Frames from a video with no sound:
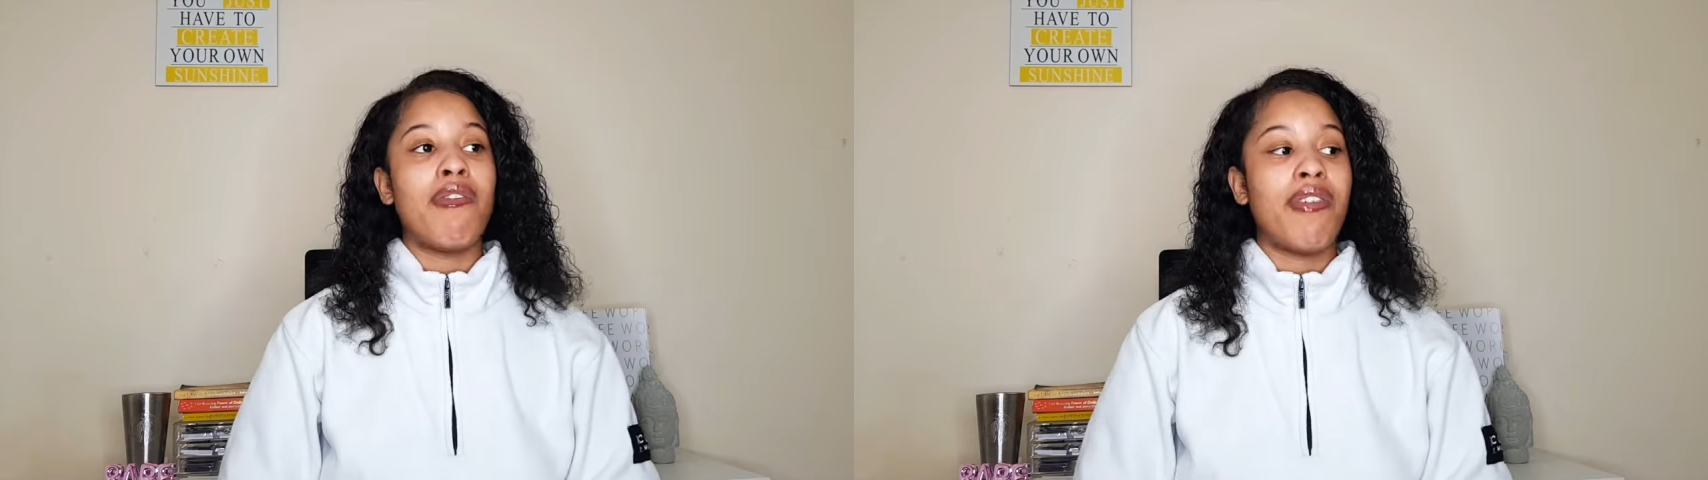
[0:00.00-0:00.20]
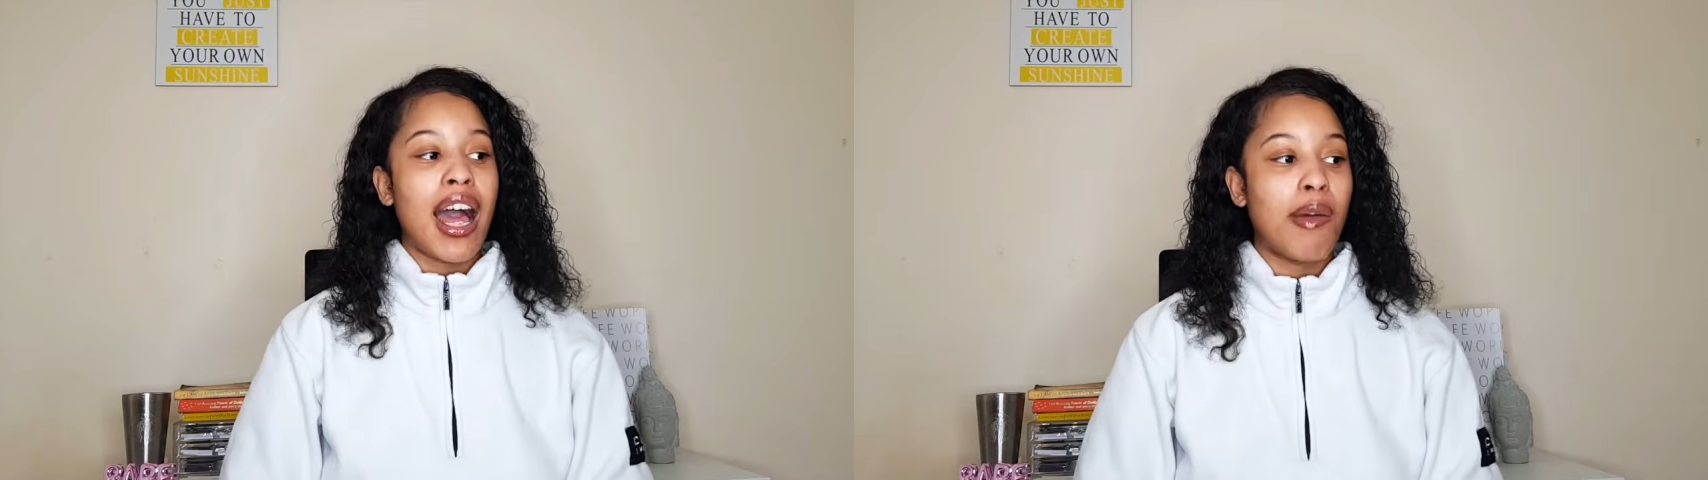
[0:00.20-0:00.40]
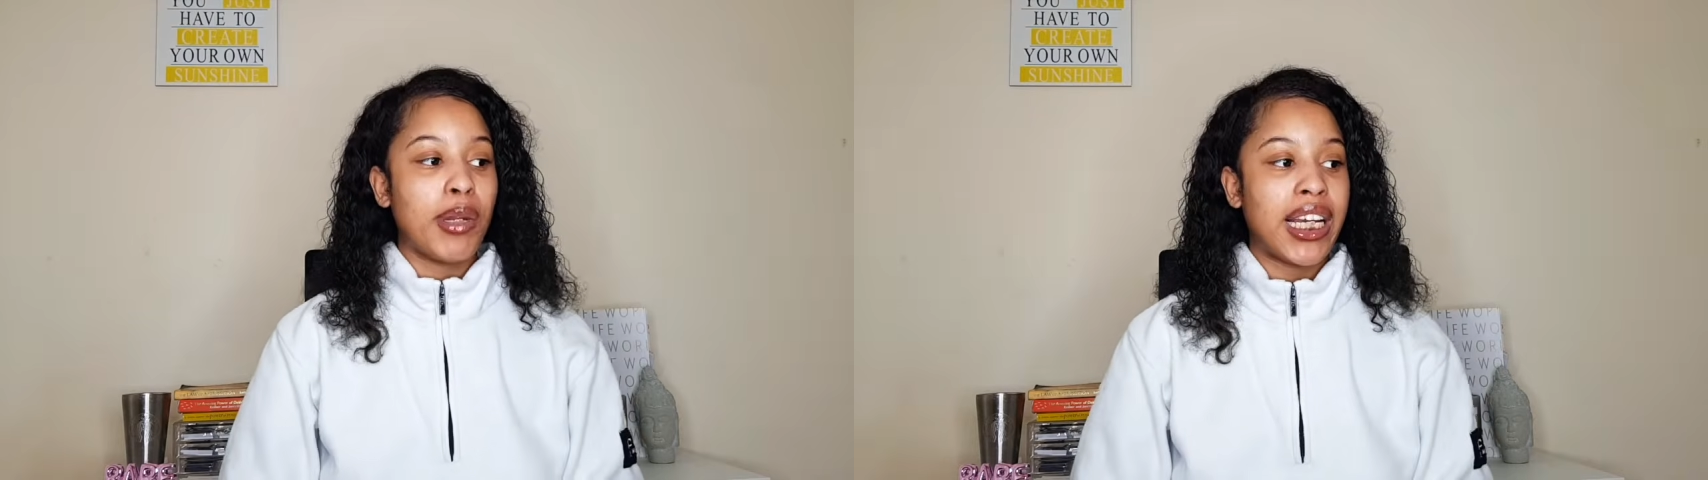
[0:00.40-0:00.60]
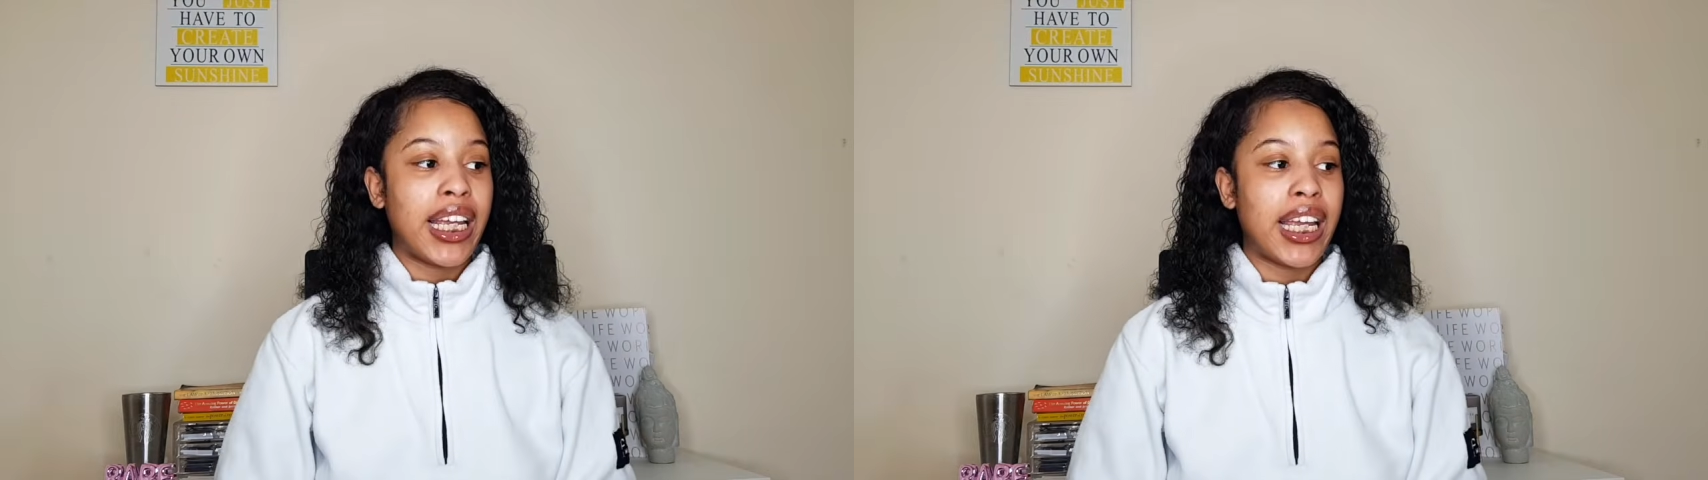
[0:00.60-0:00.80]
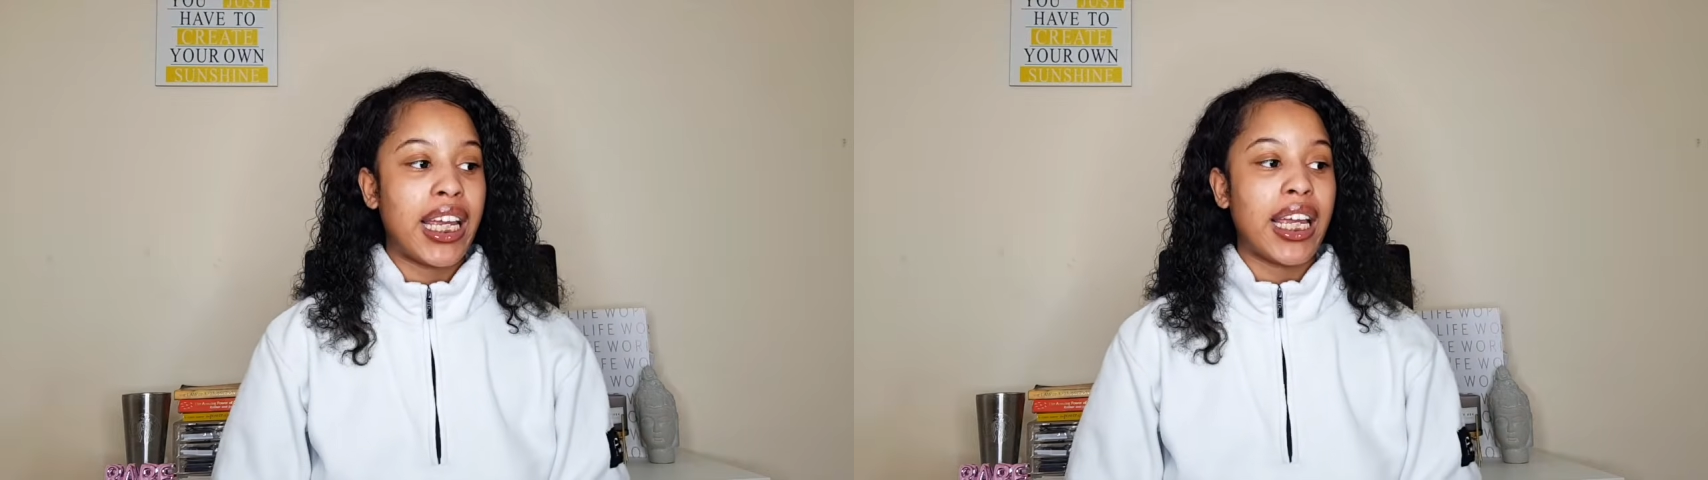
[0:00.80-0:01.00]

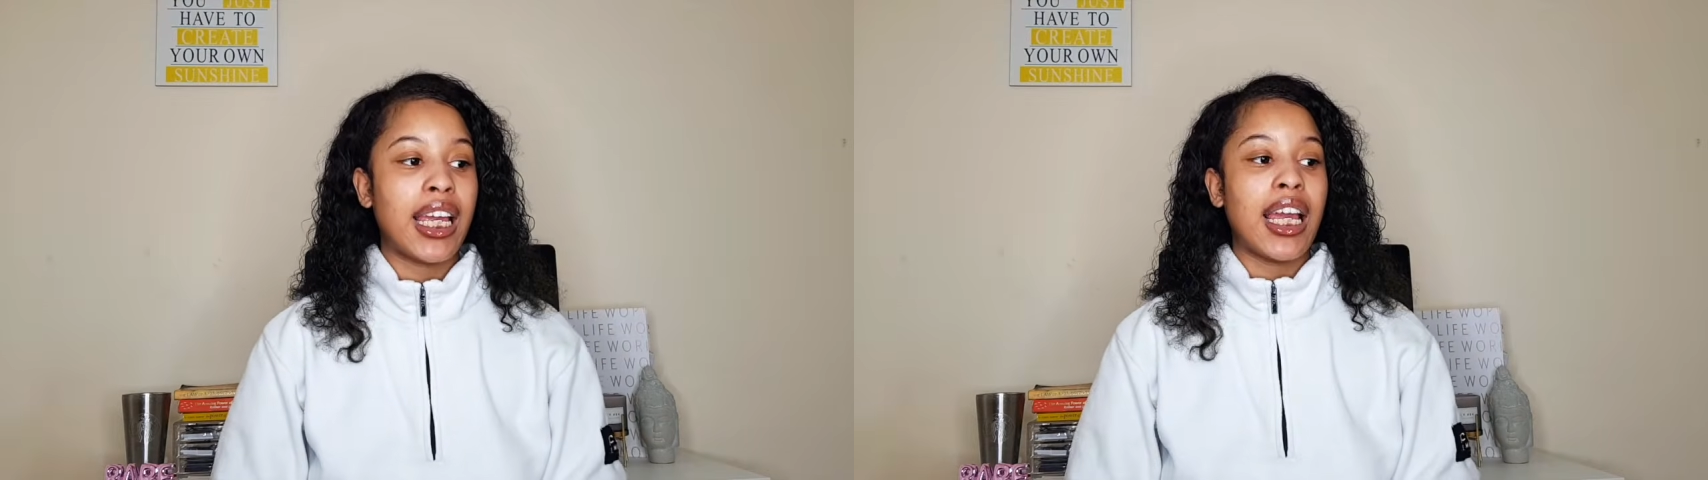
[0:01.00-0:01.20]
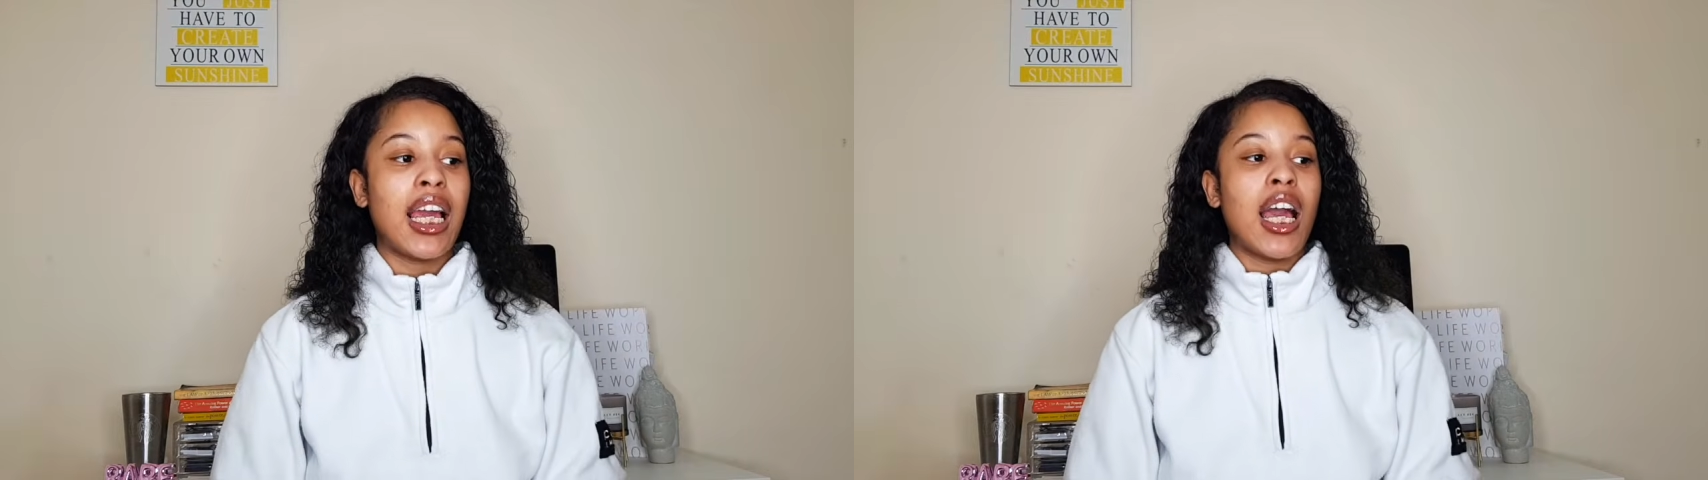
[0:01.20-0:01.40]
family.